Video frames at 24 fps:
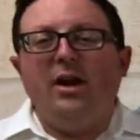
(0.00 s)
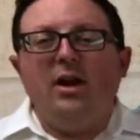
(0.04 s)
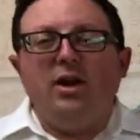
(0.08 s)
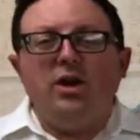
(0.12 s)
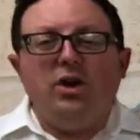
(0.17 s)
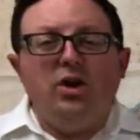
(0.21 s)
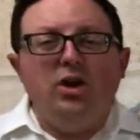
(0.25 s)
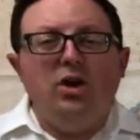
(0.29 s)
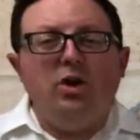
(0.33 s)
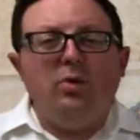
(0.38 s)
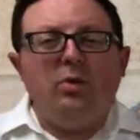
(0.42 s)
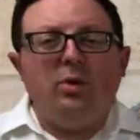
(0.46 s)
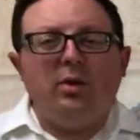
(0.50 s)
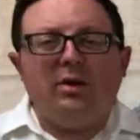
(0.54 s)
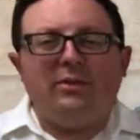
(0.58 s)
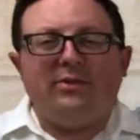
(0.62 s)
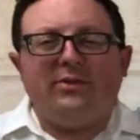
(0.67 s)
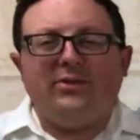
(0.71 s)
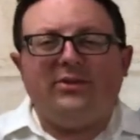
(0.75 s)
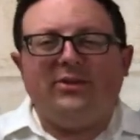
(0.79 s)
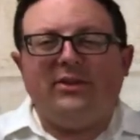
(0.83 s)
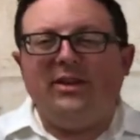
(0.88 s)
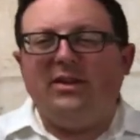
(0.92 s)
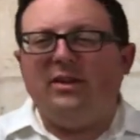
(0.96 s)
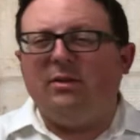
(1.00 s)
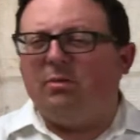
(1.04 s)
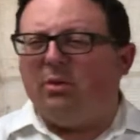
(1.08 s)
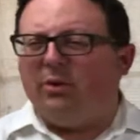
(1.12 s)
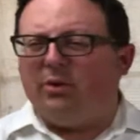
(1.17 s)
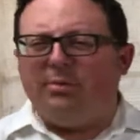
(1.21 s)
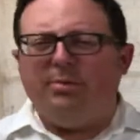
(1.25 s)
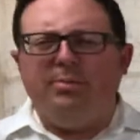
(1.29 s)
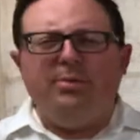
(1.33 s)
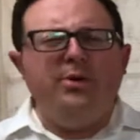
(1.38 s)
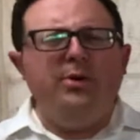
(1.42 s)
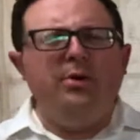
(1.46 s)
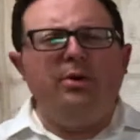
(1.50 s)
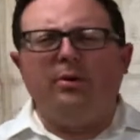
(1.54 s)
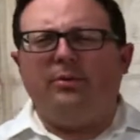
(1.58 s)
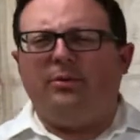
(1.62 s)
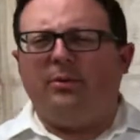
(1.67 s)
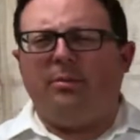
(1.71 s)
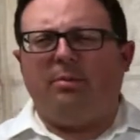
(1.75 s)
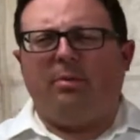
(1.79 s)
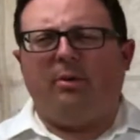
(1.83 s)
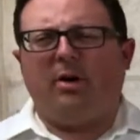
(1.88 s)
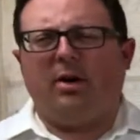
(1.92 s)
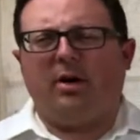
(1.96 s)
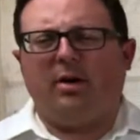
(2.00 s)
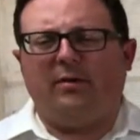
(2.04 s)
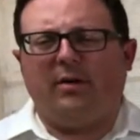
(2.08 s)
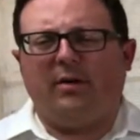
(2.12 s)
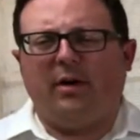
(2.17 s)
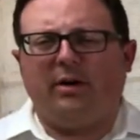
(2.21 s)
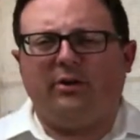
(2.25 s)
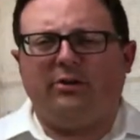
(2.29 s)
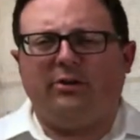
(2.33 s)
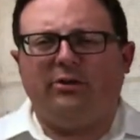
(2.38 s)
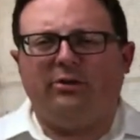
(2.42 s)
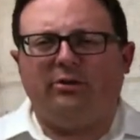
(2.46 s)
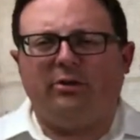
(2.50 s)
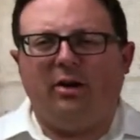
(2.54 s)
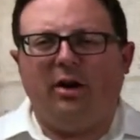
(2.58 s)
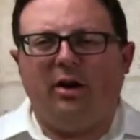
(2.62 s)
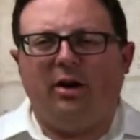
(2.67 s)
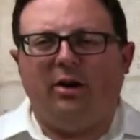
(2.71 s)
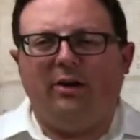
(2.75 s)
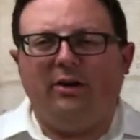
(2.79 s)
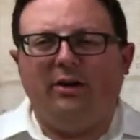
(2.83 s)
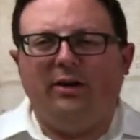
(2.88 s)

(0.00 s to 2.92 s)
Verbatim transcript: you would have seen the most beautiful part of Eretz Yisrael.